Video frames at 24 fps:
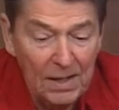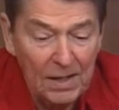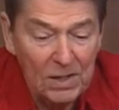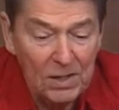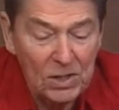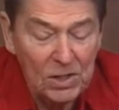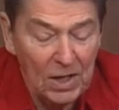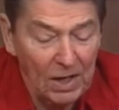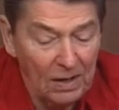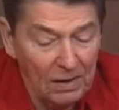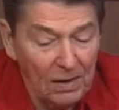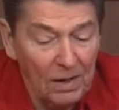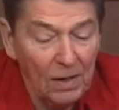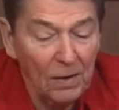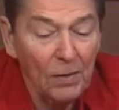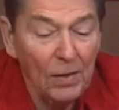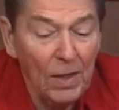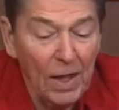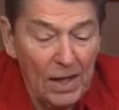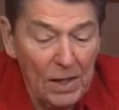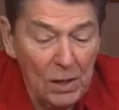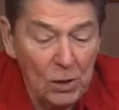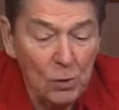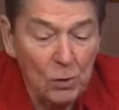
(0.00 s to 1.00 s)
said
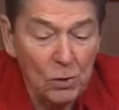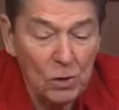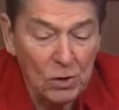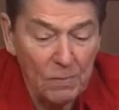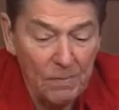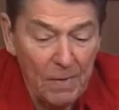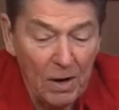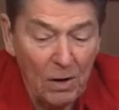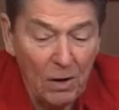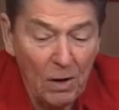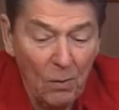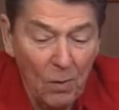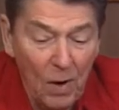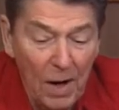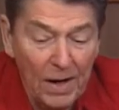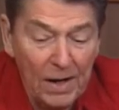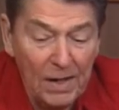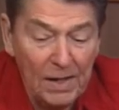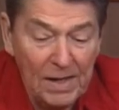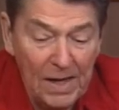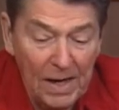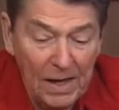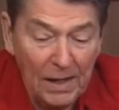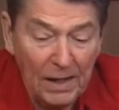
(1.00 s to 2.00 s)
they used
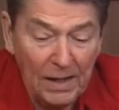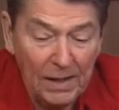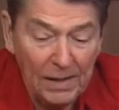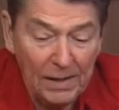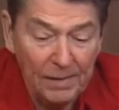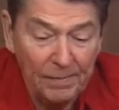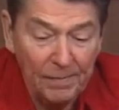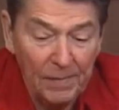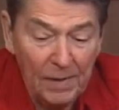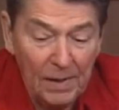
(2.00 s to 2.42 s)
marijuana daily.